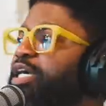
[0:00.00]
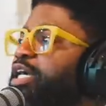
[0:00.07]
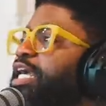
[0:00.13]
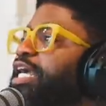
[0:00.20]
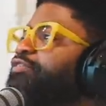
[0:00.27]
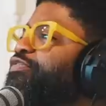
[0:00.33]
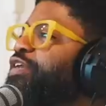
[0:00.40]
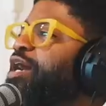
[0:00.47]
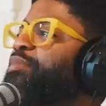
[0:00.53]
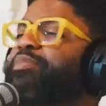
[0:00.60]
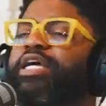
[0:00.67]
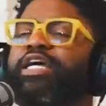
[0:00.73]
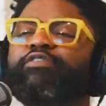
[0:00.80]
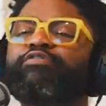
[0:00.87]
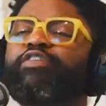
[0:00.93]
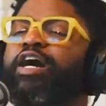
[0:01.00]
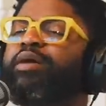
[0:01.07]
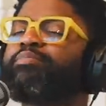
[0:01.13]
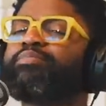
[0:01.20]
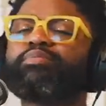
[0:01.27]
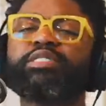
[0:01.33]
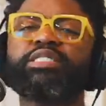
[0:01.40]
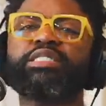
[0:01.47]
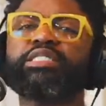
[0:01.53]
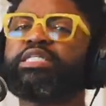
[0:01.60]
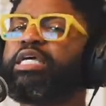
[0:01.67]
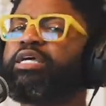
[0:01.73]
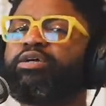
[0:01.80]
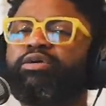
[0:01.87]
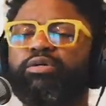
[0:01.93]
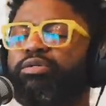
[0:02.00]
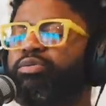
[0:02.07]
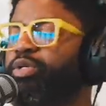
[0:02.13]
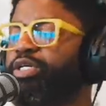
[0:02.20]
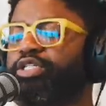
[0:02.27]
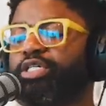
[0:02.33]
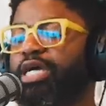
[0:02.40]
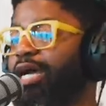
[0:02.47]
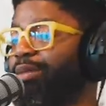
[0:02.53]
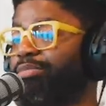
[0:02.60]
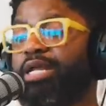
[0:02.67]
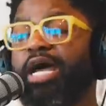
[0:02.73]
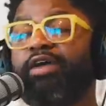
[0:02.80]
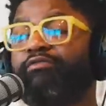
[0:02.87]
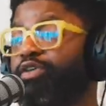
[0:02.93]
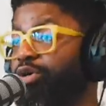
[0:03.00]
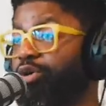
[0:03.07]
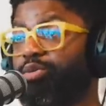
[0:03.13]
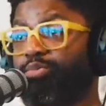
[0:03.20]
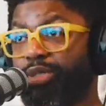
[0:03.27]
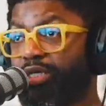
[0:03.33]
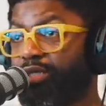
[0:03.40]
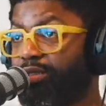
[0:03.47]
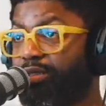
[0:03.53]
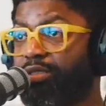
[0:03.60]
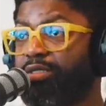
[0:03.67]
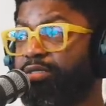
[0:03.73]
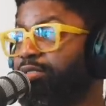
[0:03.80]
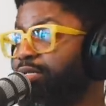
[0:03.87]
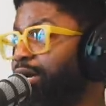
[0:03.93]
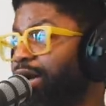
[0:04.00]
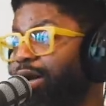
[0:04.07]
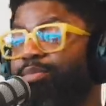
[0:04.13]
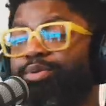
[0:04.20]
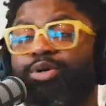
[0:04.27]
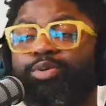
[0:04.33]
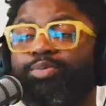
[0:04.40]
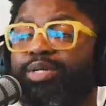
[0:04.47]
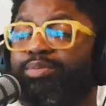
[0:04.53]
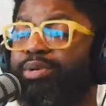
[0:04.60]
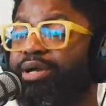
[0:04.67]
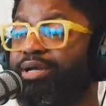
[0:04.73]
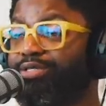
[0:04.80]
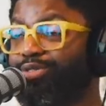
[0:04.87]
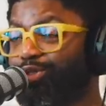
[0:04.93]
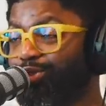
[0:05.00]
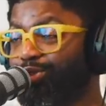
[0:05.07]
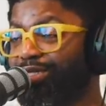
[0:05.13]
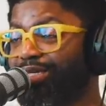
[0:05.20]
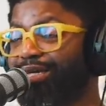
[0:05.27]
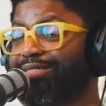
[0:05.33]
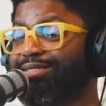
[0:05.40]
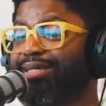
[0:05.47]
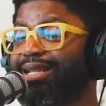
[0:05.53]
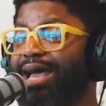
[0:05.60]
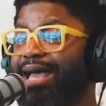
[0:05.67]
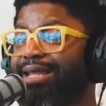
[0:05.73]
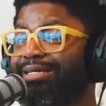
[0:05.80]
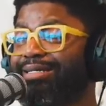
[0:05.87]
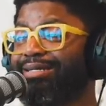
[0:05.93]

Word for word: If I'm if I'm single, which I'm never gonna be, because I'm gonna be married to Juliette till I